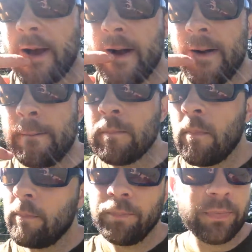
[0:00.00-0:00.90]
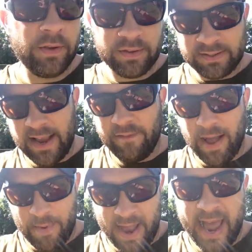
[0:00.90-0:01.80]
You can see I've
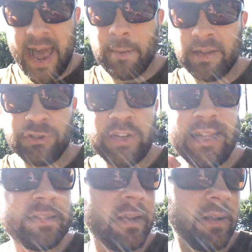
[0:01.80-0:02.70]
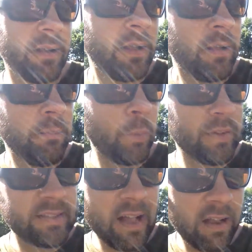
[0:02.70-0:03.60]
got my hat, my shades on, but
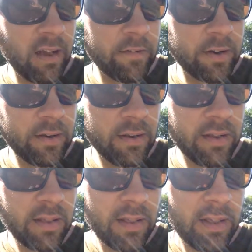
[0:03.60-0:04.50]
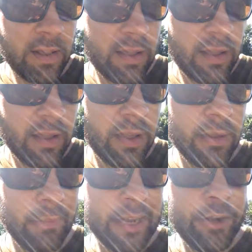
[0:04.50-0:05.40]
what's not covered,
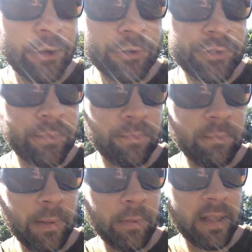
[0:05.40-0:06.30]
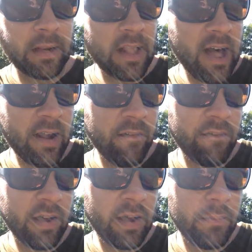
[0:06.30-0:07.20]
my ears. People get a lot
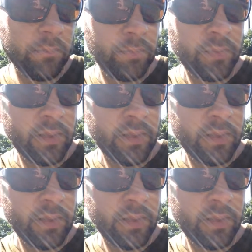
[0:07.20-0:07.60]
of